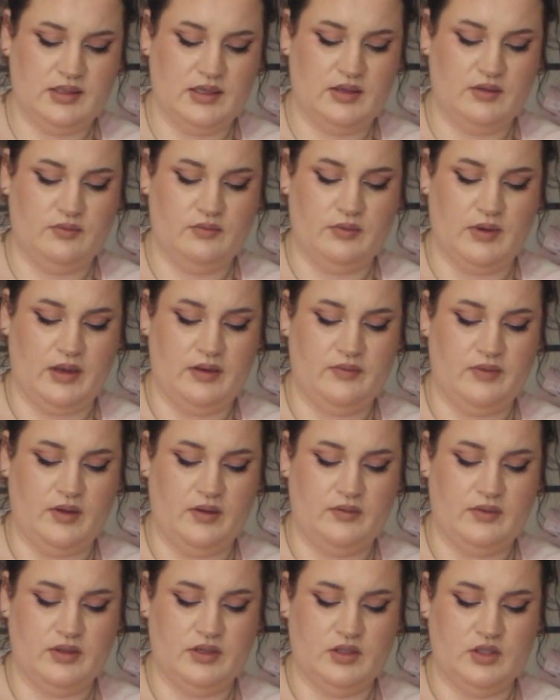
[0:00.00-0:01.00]
like red
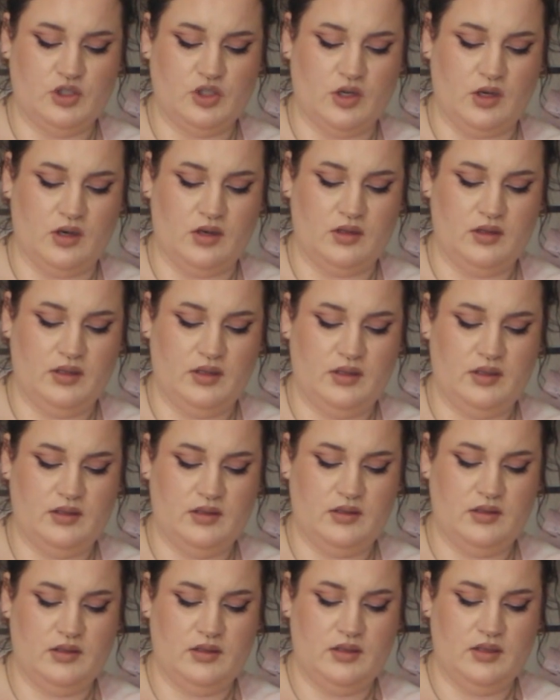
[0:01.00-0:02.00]
velvet and chocolate,